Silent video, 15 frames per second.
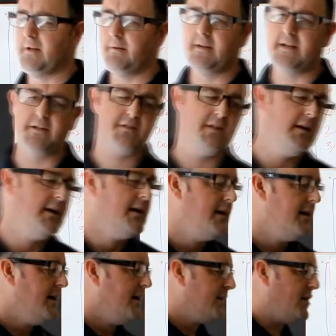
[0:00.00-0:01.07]
nowadays
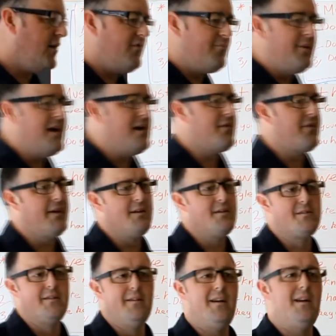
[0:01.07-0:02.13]
to have better
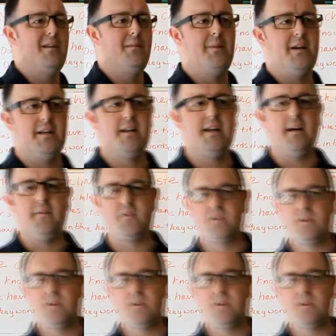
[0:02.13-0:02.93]
things than animated GIFs.